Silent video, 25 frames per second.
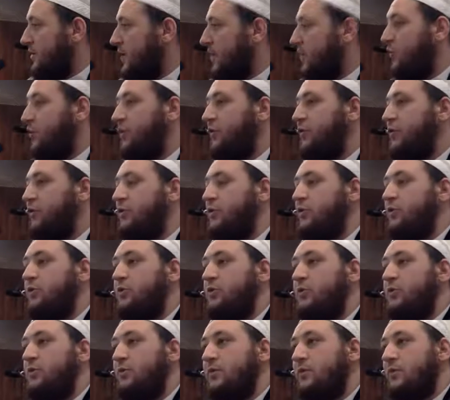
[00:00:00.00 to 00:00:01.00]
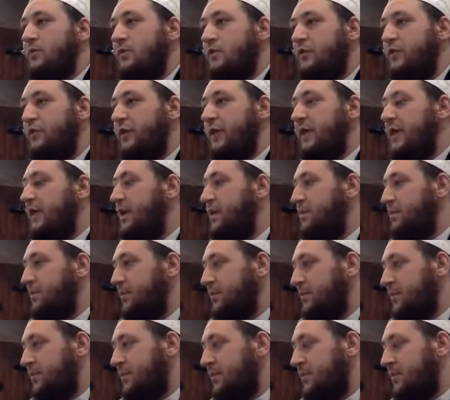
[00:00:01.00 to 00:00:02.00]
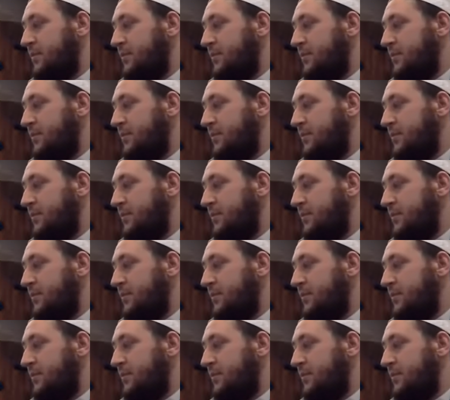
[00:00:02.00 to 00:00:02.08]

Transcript: in order for you to fear him.